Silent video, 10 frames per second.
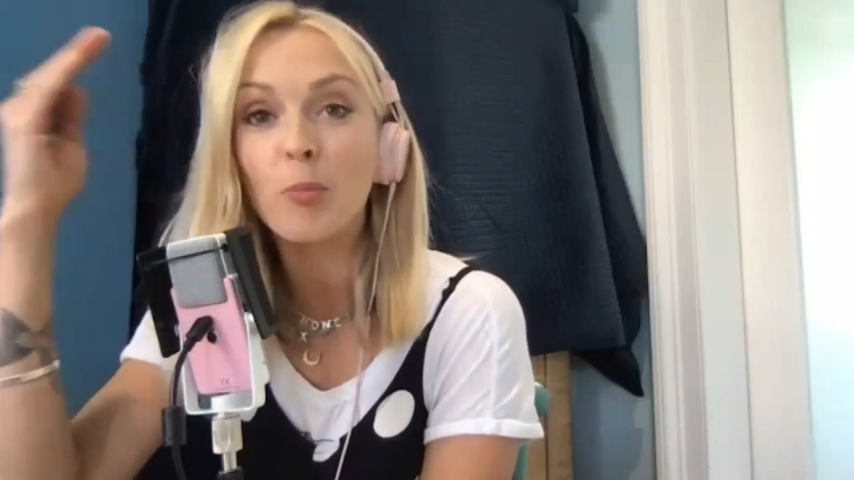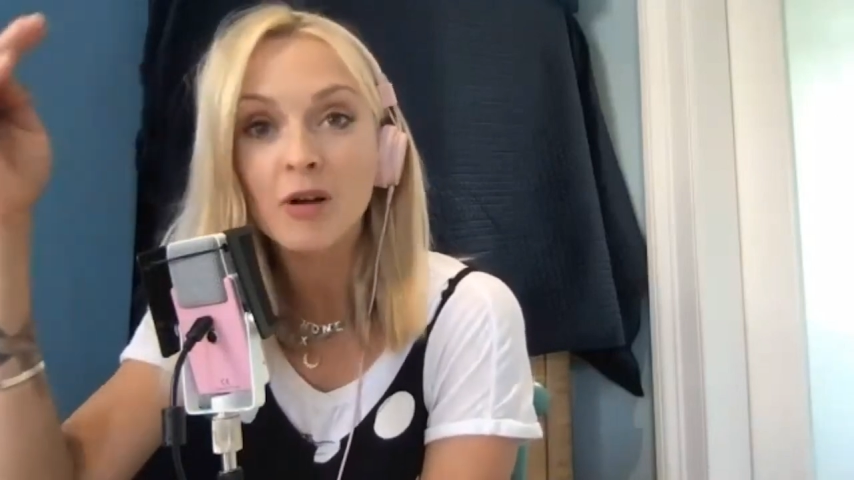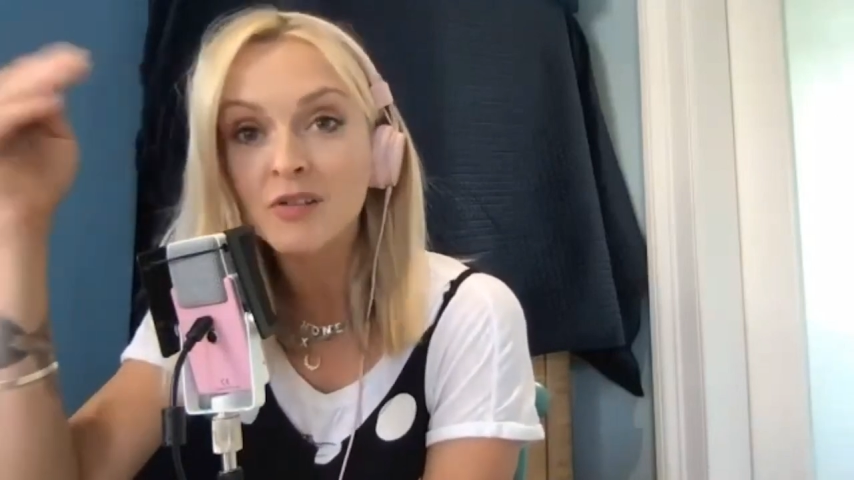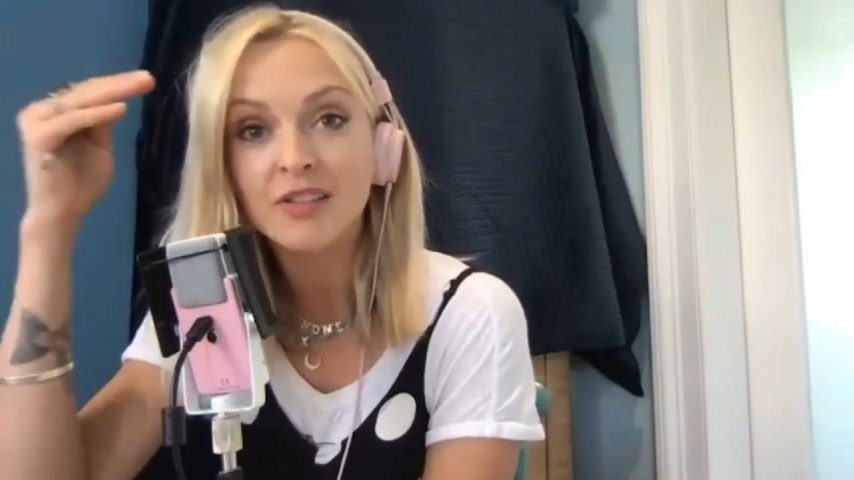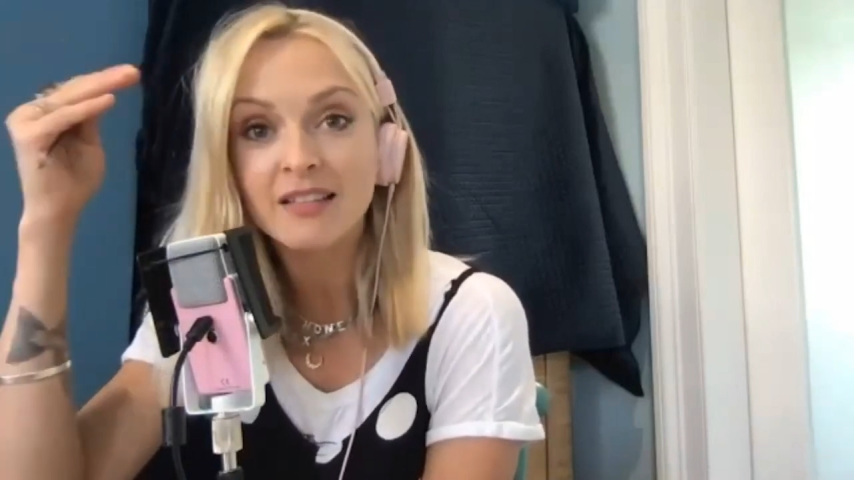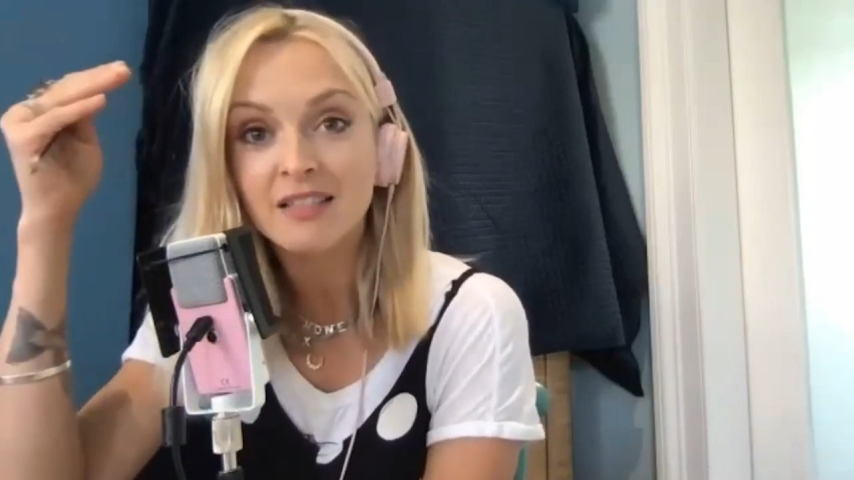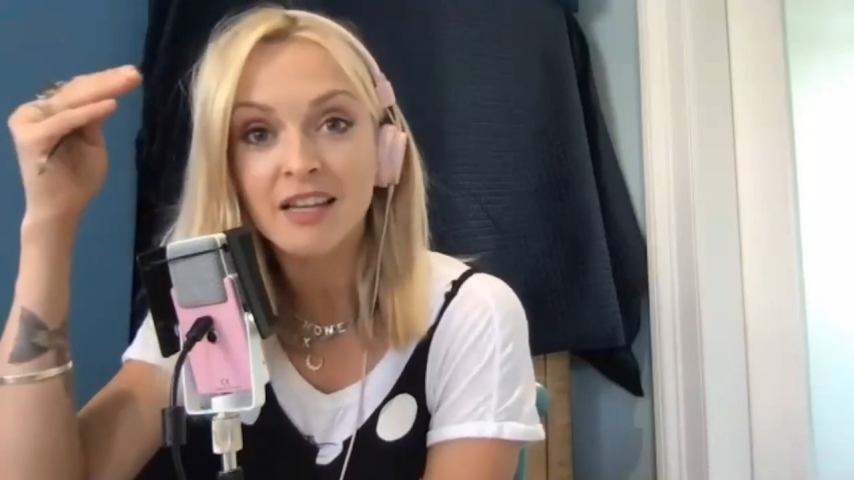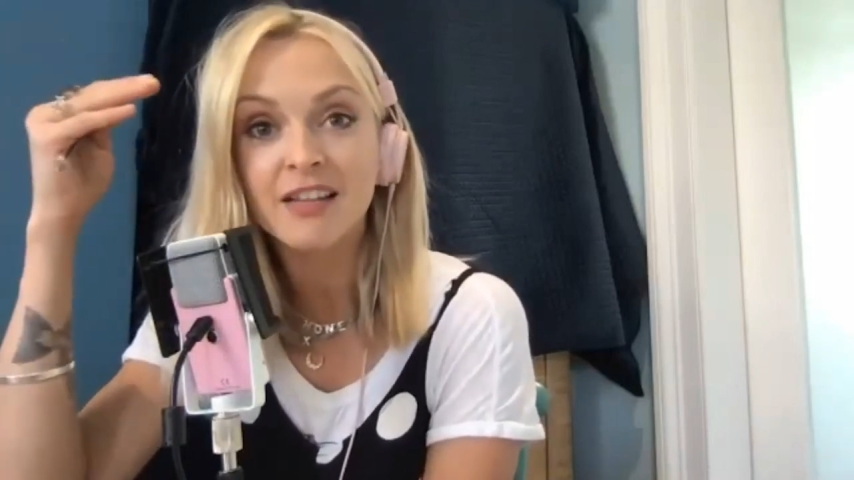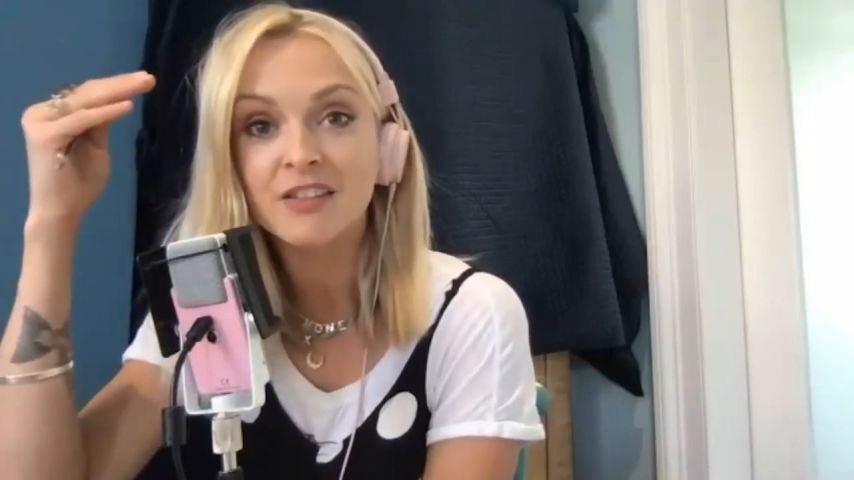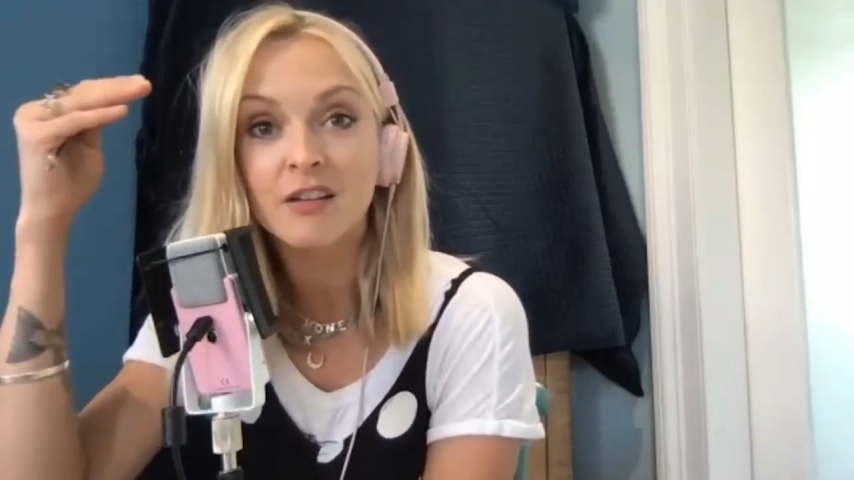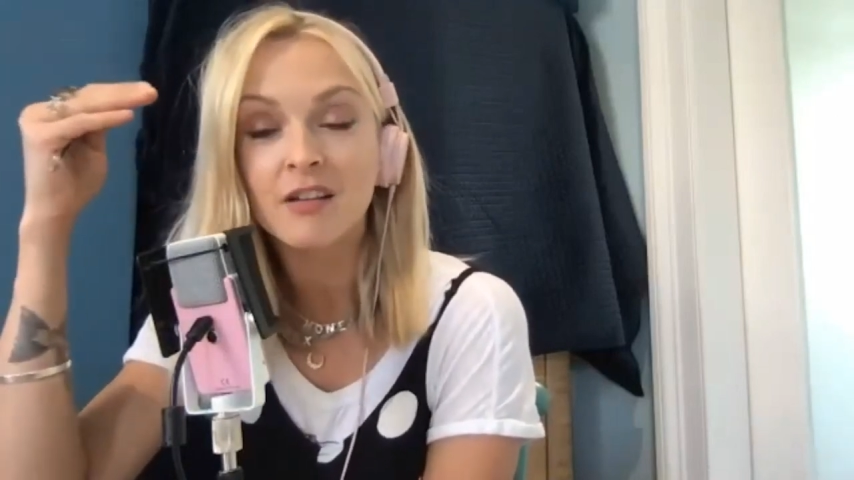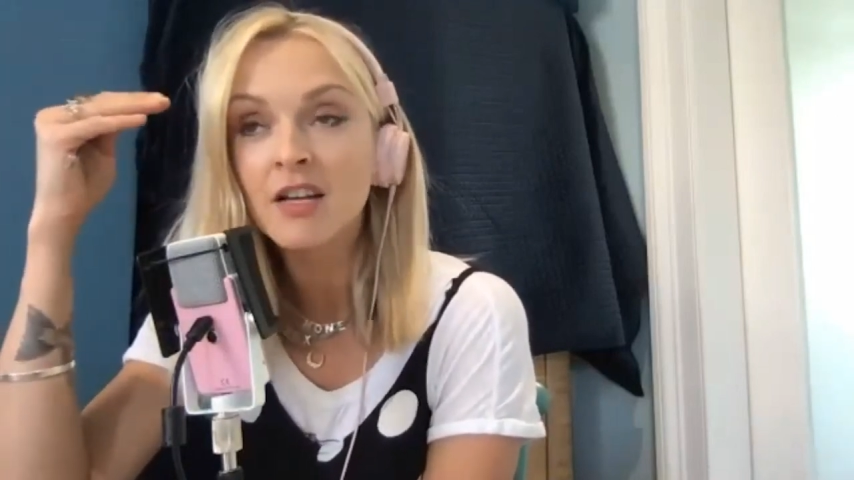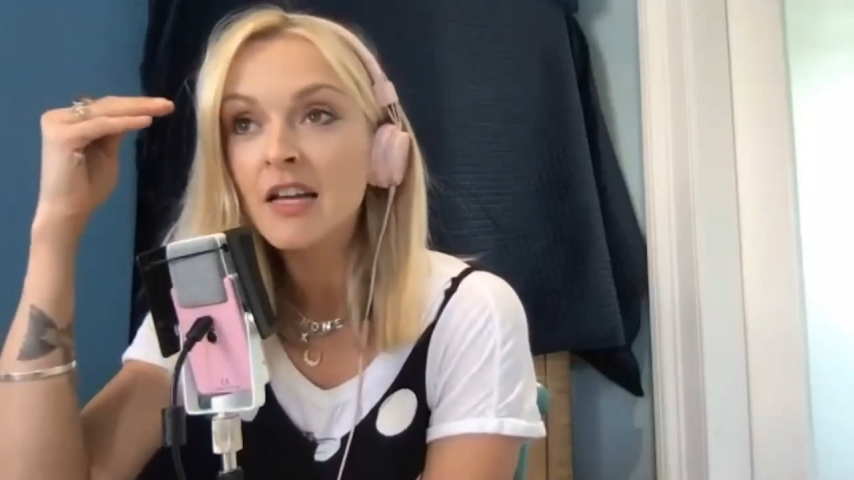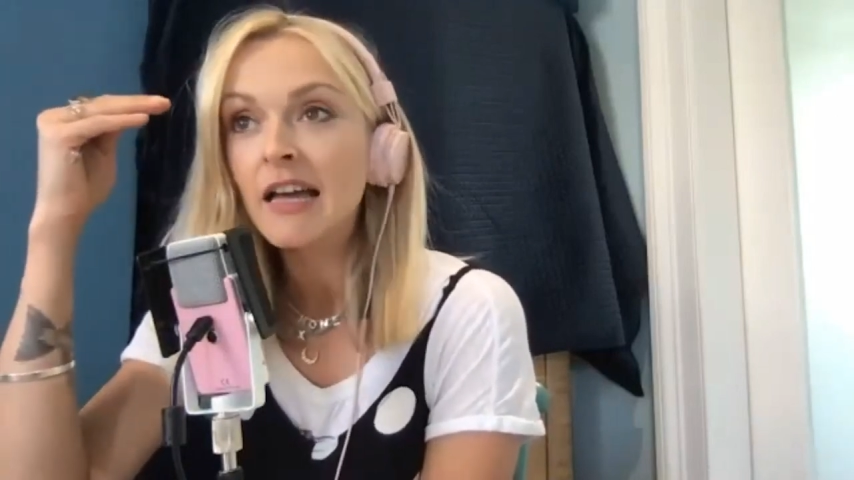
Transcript: processes and